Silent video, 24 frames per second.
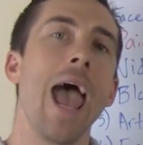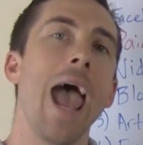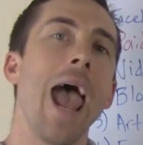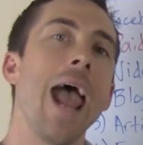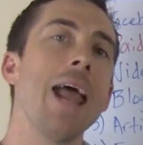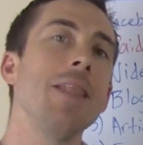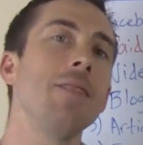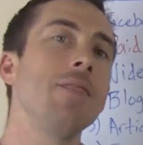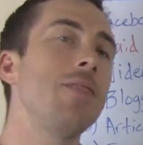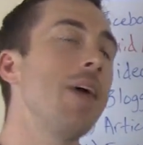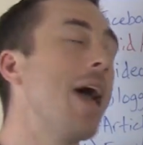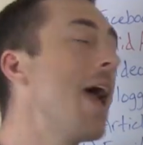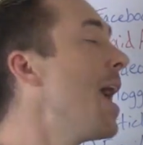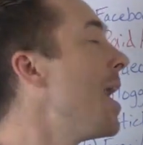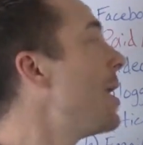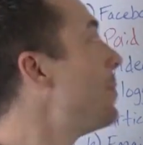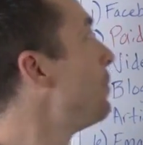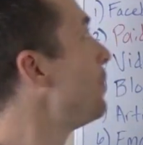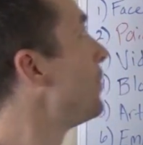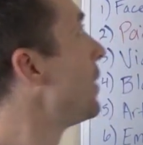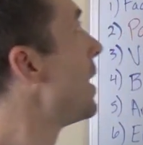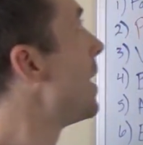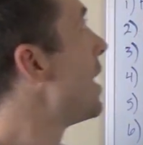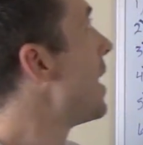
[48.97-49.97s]
and
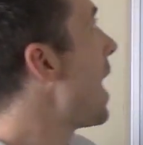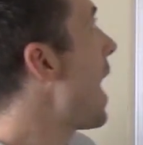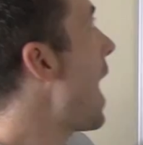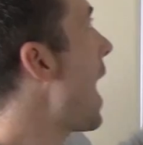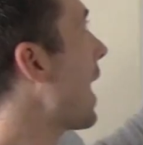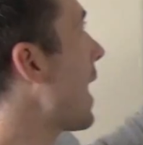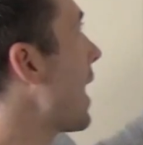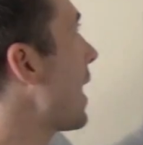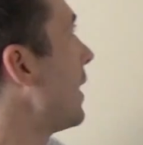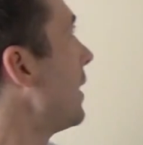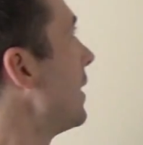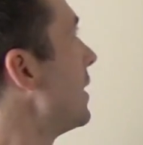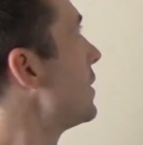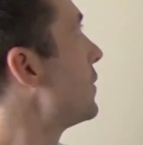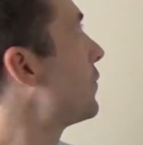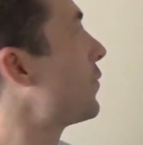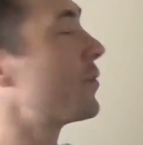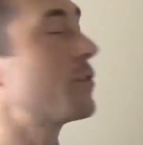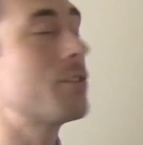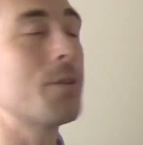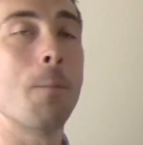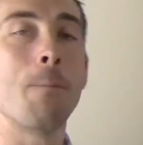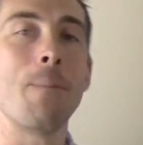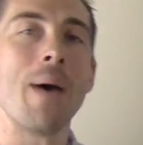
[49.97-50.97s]
then I got a list
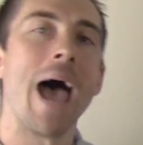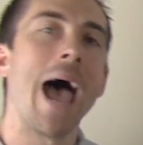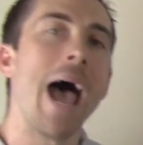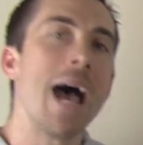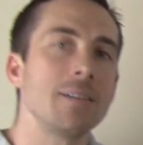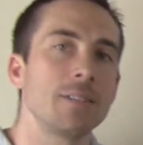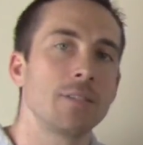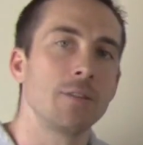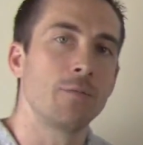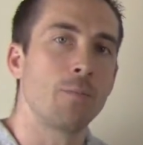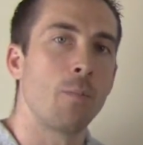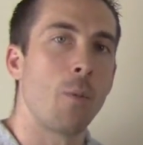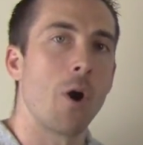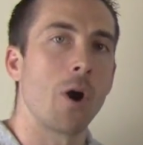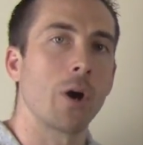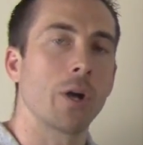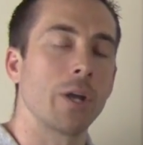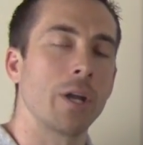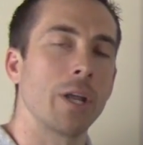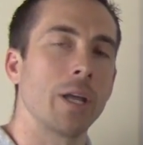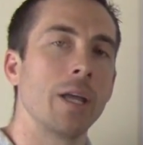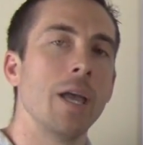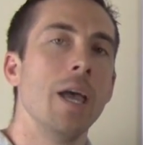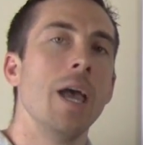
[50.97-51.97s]
for some passive
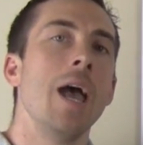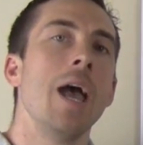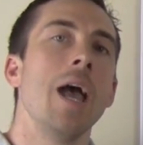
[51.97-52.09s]
marketing.